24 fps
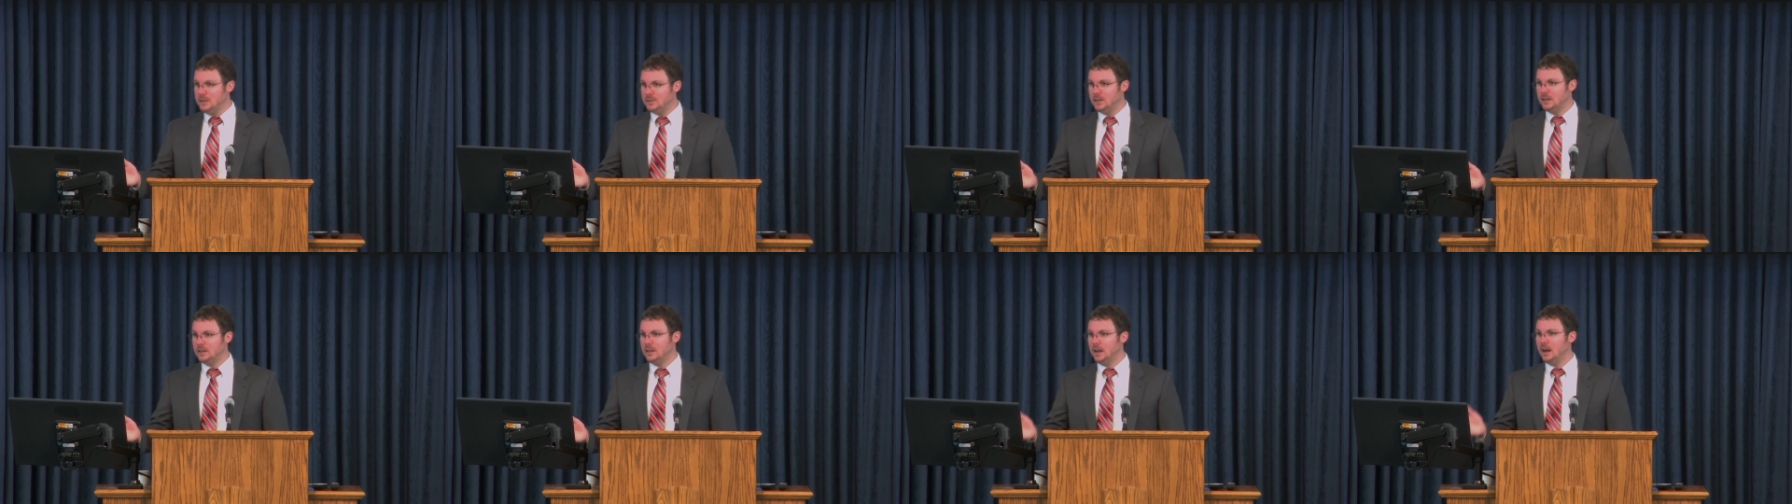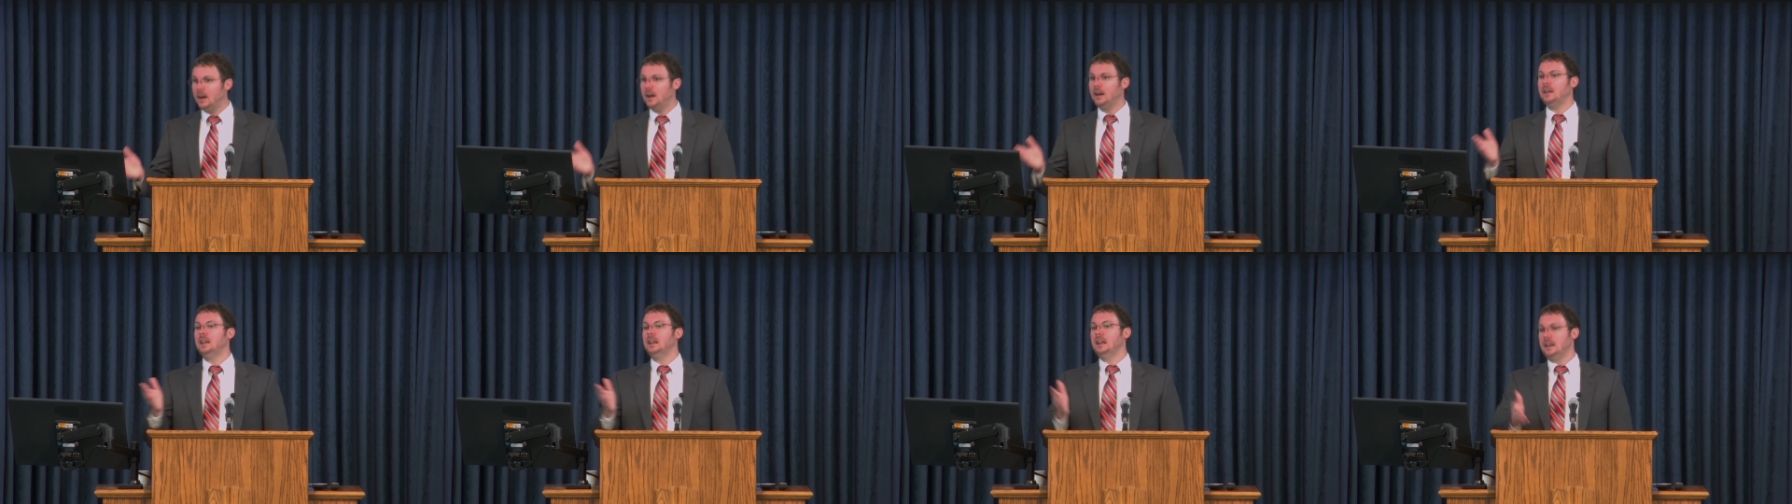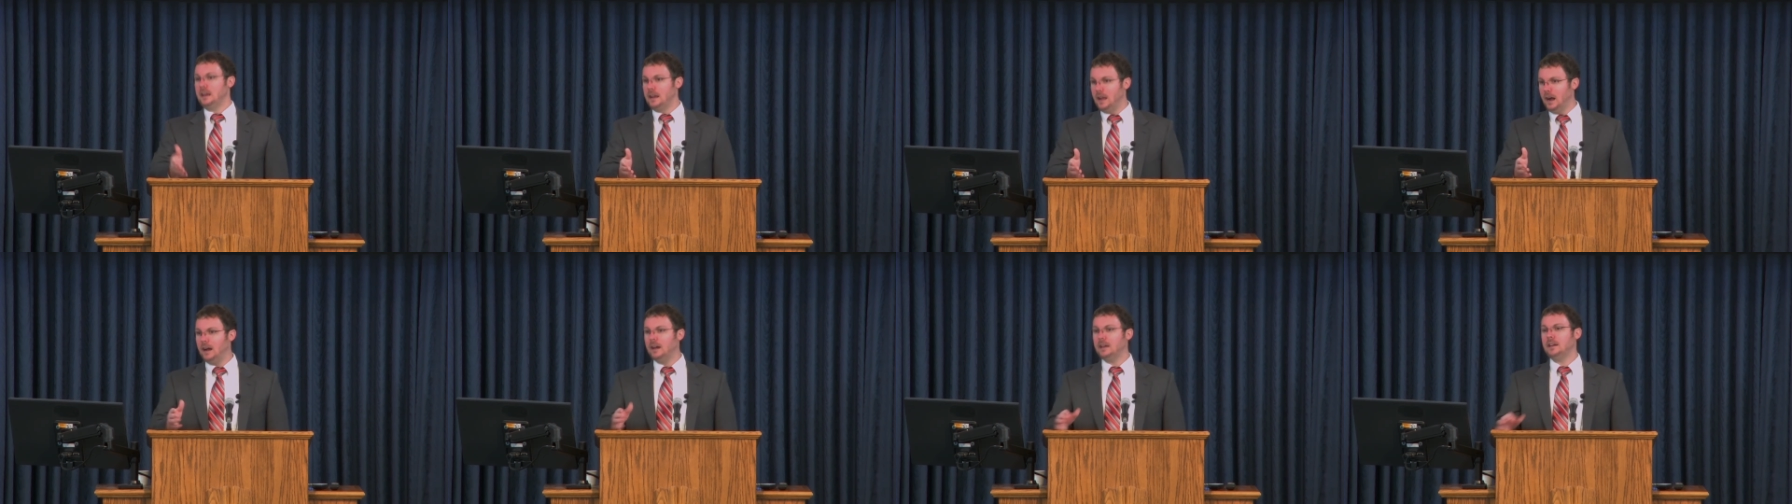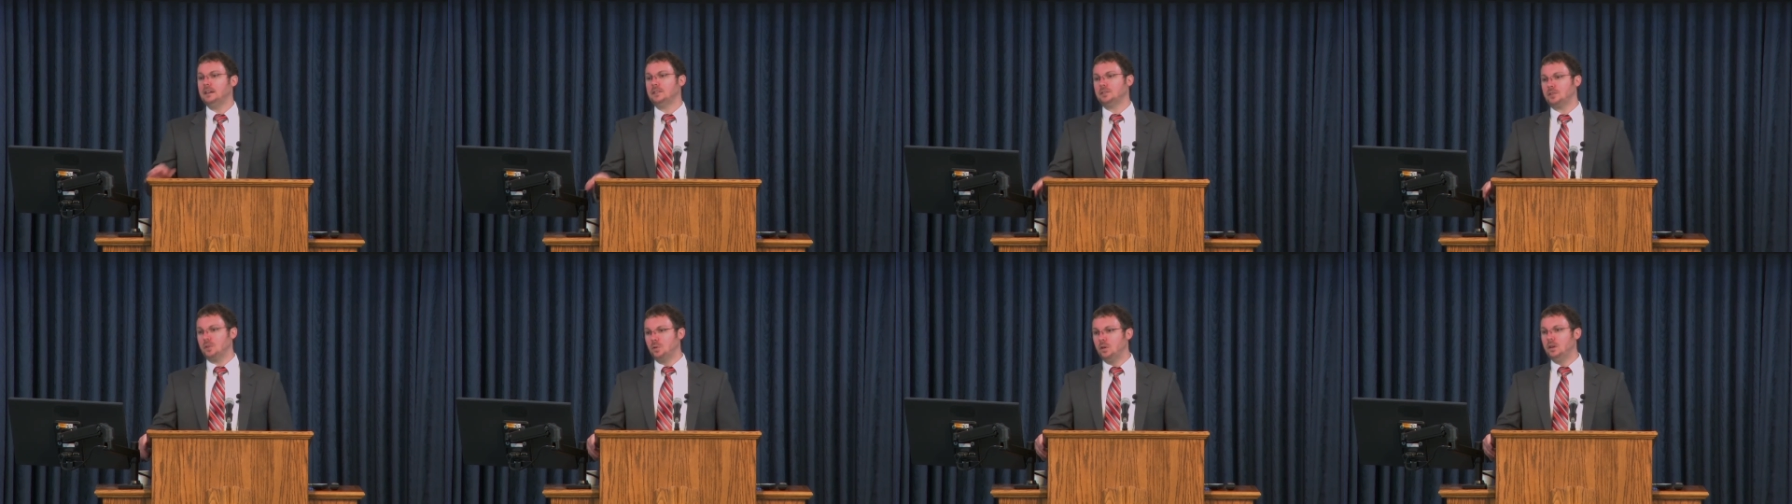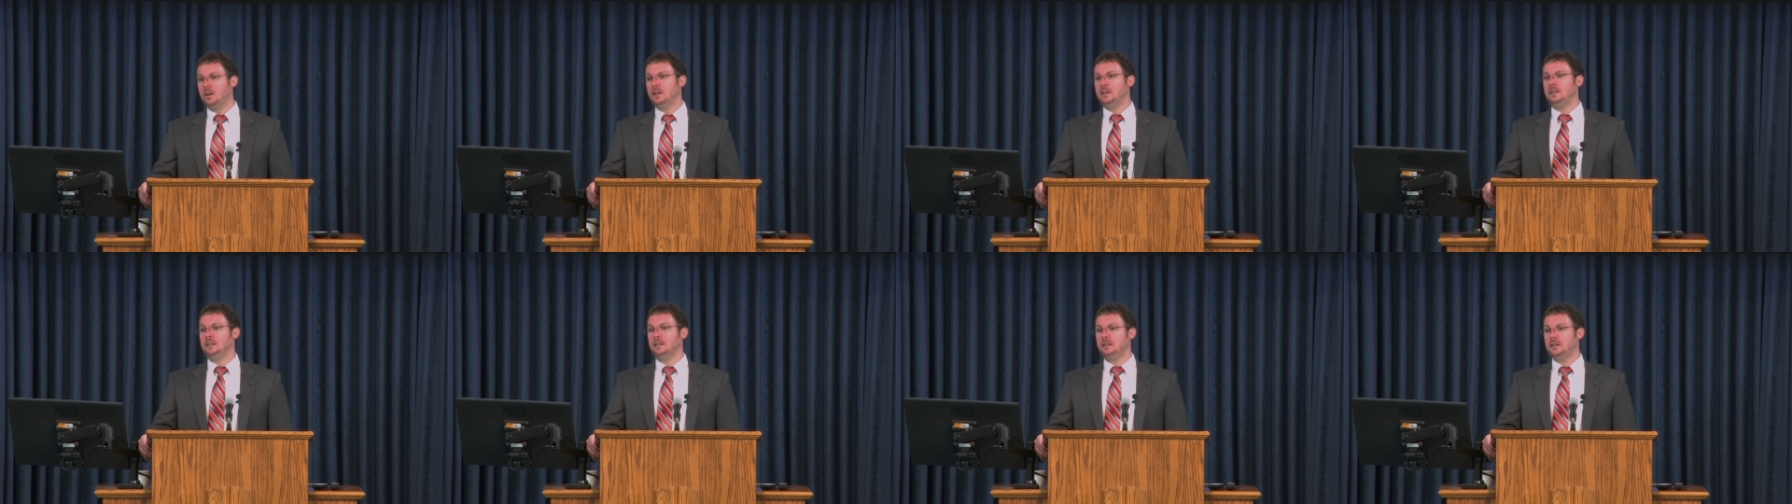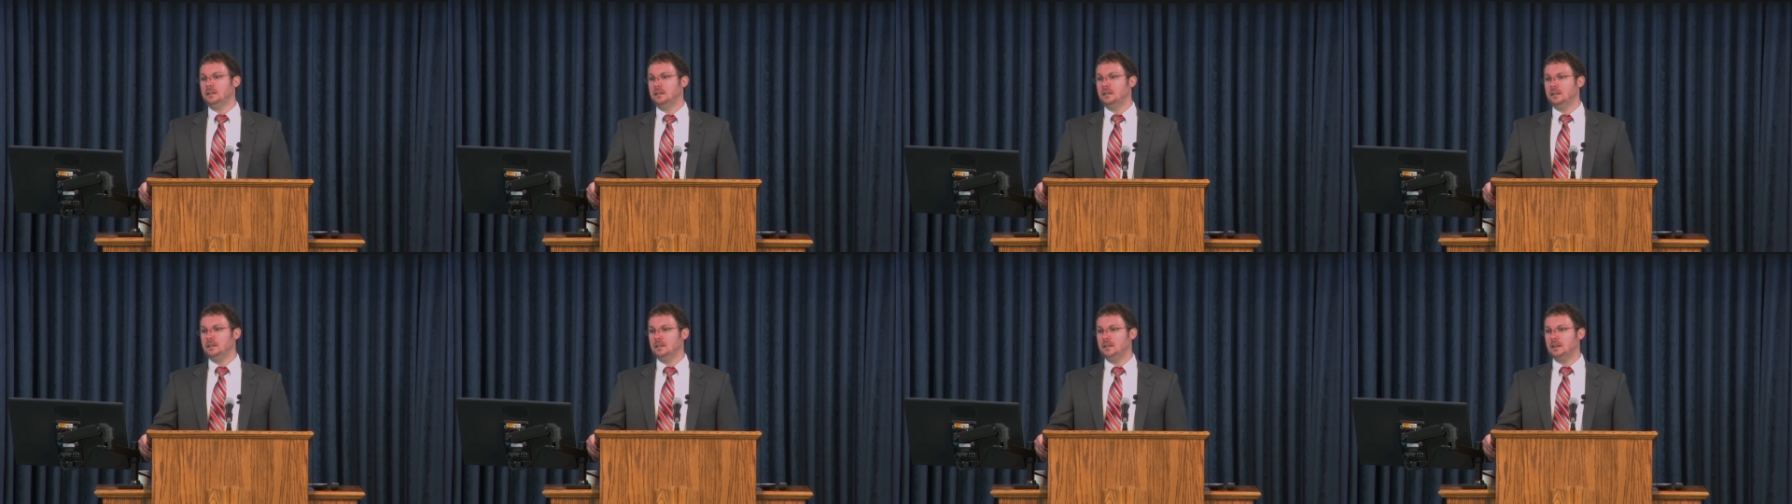God, God is going
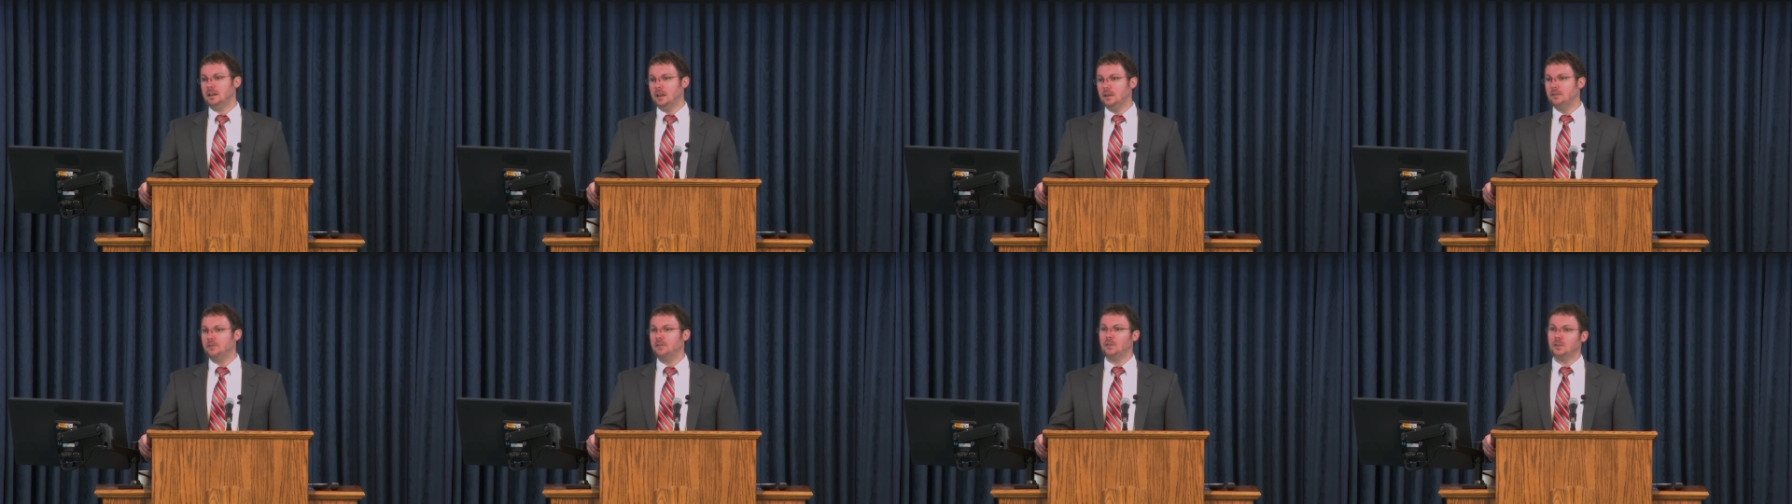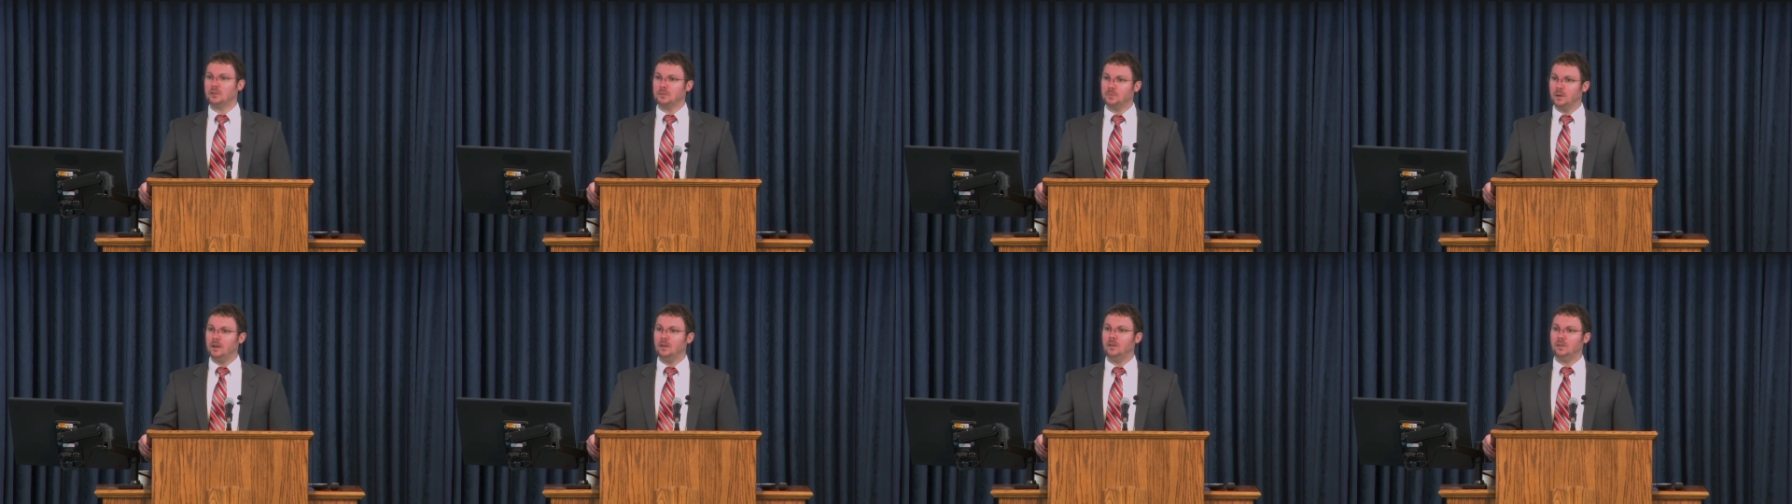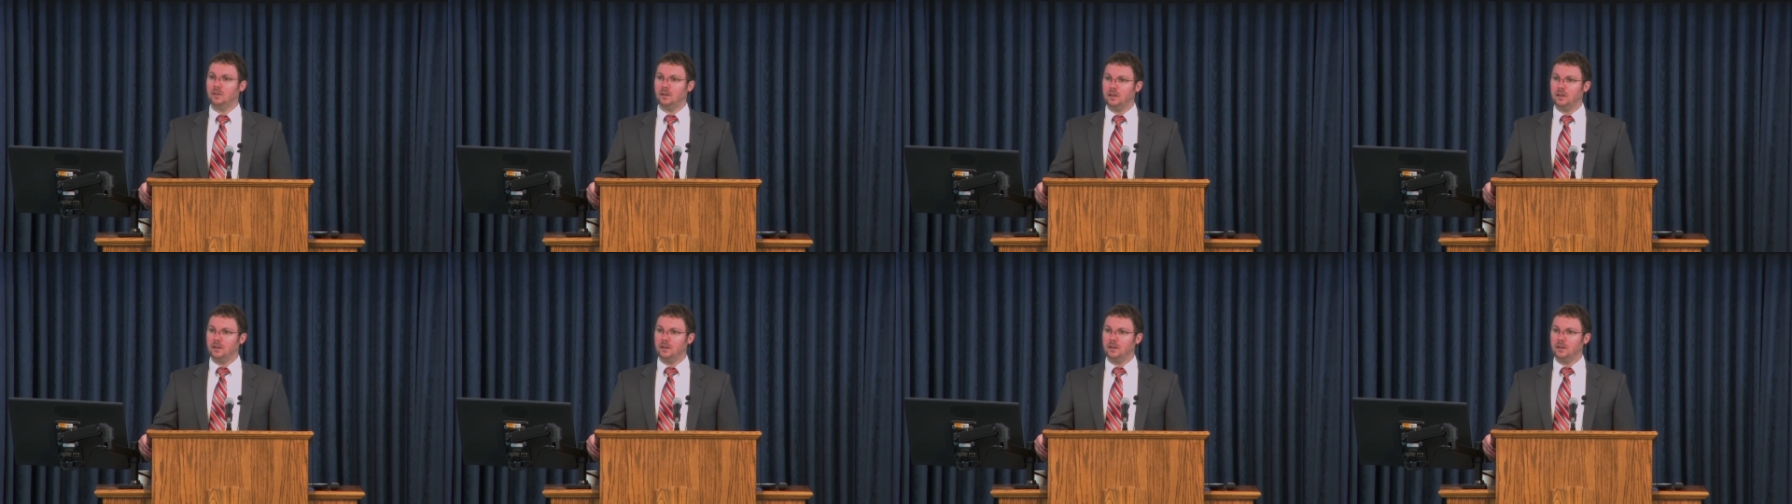to get first priority.